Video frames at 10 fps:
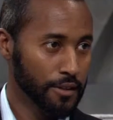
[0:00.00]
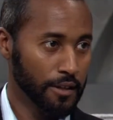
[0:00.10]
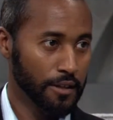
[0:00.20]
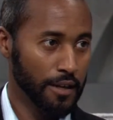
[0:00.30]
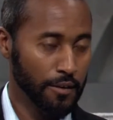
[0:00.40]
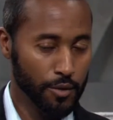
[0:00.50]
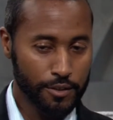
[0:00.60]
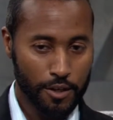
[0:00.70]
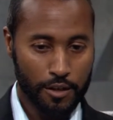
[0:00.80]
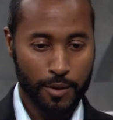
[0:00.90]
A lot of what I
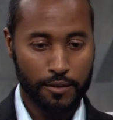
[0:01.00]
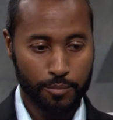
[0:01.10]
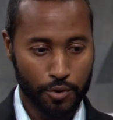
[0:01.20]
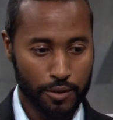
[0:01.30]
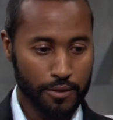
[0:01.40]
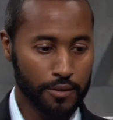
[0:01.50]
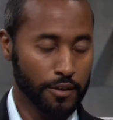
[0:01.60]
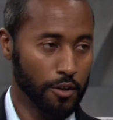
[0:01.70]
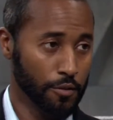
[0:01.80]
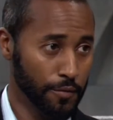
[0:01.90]
talk about in the book,
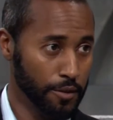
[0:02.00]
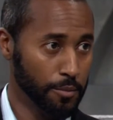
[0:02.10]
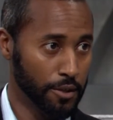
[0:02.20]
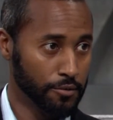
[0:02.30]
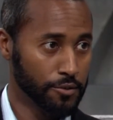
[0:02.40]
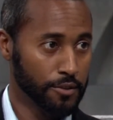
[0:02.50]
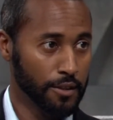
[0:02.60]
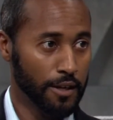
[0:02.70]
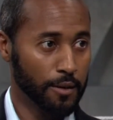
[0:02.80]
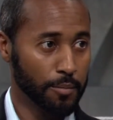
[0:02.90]
there are fundamentals,
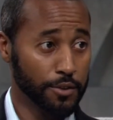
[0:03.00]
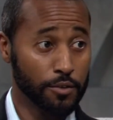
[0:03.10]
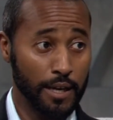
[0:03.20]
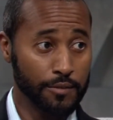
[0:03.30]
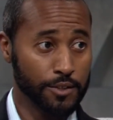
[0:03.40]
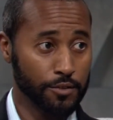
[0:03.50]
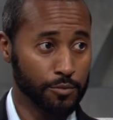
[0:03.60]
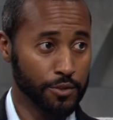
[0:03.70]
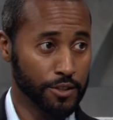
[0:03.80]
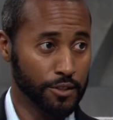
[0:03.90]
but they're life skills
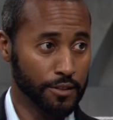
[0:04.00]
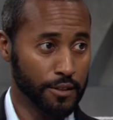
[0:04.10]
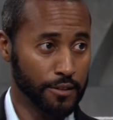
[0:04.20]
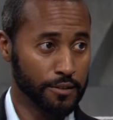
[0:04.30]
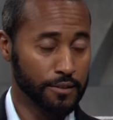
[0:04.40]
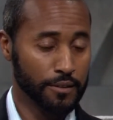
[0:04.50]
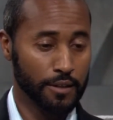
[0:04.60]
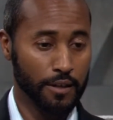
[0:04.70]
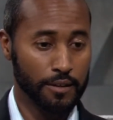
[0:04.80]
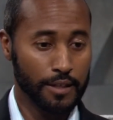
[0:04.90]
we're teaching kids.
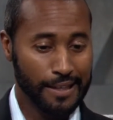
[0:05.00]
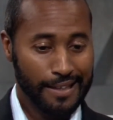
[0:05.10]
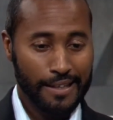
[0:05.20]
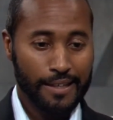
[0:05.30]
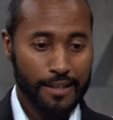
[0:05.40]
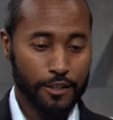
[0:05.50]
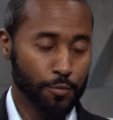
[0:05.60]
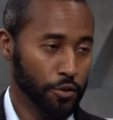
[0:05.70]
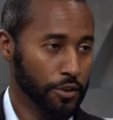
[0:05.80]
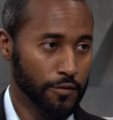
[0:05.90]
In
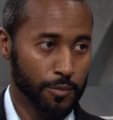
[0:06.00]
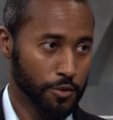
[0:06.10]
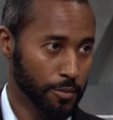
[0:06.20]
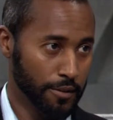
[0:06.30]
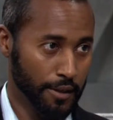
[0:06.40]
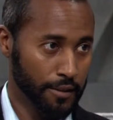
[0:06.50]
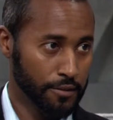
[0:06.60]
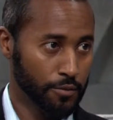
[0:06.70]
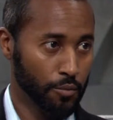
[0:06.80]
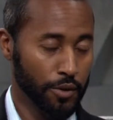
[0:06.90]
sport, you can develop so many
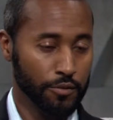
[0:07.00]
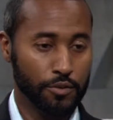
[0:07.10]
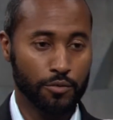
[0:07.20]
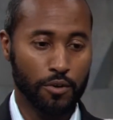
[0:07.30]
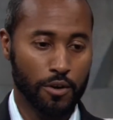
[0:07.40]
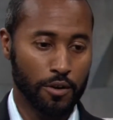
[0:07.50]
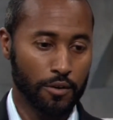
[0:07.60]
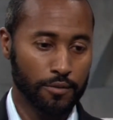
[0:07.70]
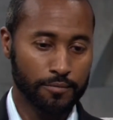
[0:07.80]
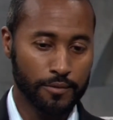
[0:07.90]
things, whether you
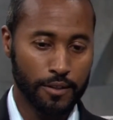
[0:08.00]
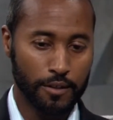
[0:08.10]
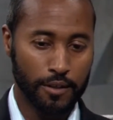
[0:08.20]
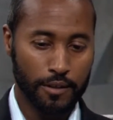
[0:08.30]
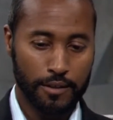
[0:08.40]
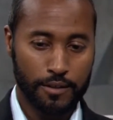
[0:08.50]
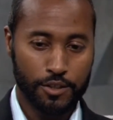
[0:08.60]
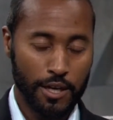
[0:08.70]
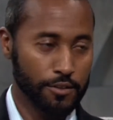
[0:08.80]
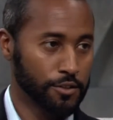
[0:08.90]
are, a
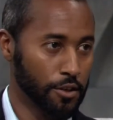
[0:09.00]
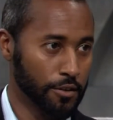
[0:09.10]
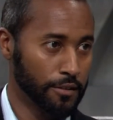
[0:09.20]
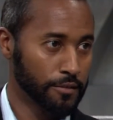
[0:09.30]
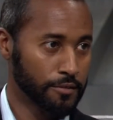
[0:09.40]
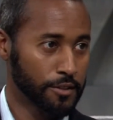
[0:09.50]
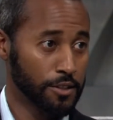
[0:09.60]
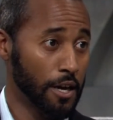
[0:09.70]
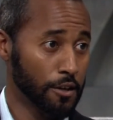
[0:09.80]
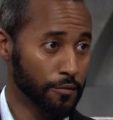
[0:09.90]
child starting
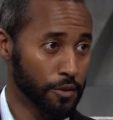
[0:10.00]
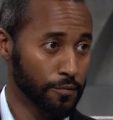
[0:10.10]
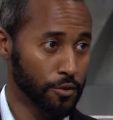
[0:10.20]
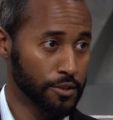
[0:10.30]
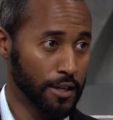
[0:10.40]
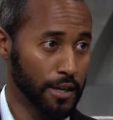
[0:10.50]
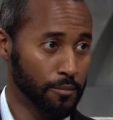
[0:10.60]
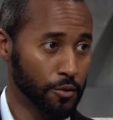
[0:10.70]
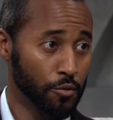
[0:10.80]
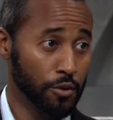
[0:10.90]
soccer for the first
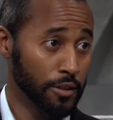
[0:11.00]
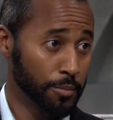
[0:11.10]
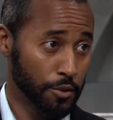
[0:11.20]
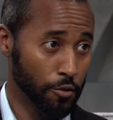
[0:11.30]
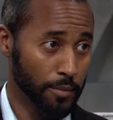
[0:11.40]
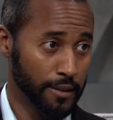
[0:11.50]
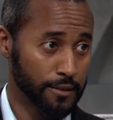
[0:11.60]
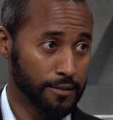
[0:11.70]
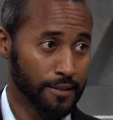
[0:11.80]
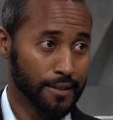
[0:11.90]
time or an Olympic gold
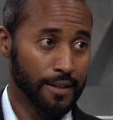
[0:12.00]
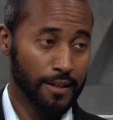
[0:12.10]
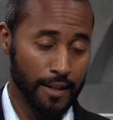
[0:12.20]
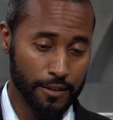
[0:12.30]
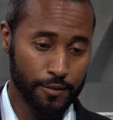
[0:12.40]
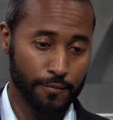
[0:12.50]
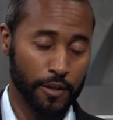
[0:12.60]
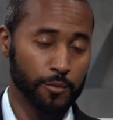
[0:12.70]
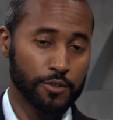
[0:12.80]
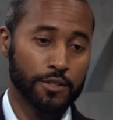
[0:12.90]
medalist. A lot of these
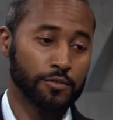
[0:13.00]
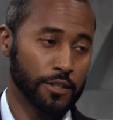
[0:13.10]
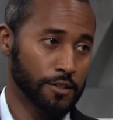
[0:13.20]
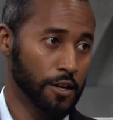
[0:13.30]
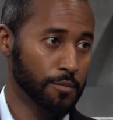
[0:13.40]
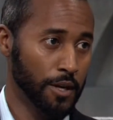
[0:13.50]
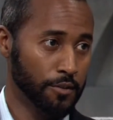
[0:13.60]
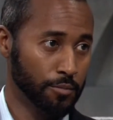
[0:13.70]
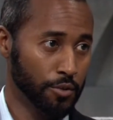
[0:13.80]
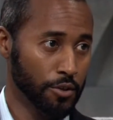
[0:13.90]
fundamental skills that I talk about in
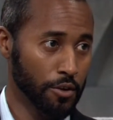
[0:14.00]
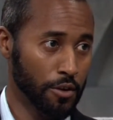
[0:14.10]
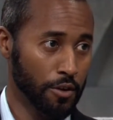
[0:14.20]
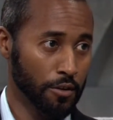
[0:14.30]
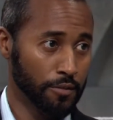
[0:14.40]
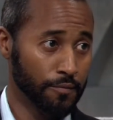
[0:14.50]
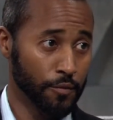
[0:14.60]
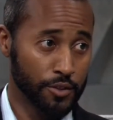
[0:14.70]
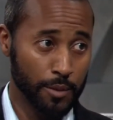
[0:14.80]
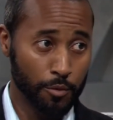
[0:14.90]
the book are,
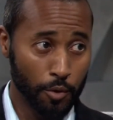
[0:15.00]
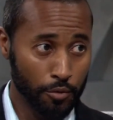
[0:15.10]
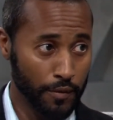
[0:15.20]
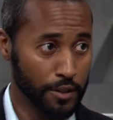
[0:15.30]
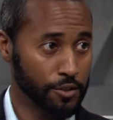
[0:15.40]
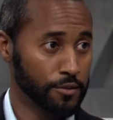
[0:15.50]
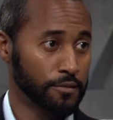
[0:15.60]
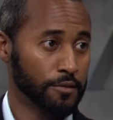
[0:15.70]
for example, motivation.